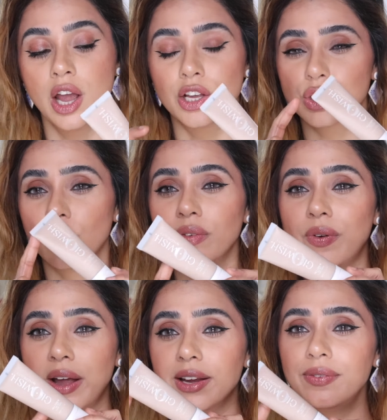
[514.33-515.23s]
So
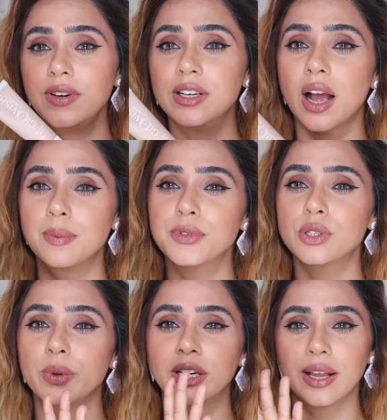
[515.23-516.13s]
if it comes
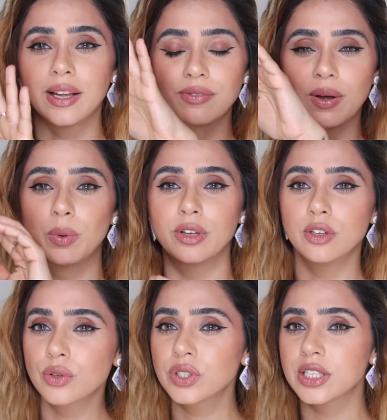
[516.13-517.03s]
to it, like if I want to
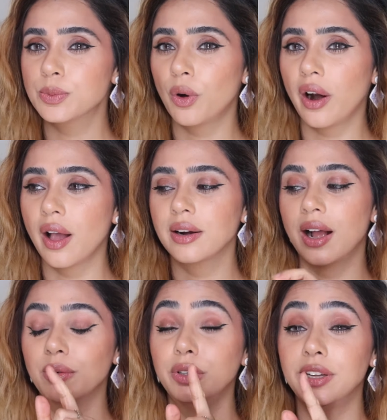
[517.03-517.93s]
use this product,
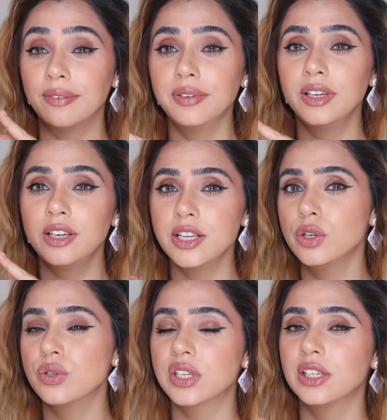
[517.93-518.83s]
I will definitely
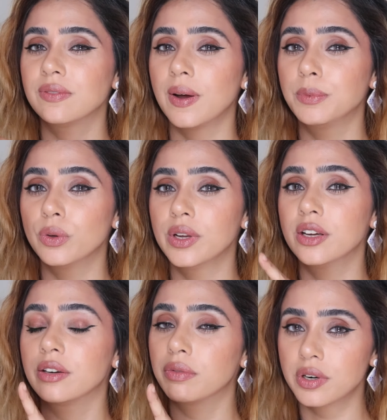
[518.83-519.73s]
use it if I'm doing a
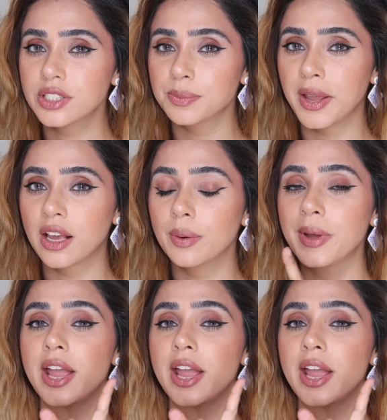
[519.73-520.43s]
reverse makeup,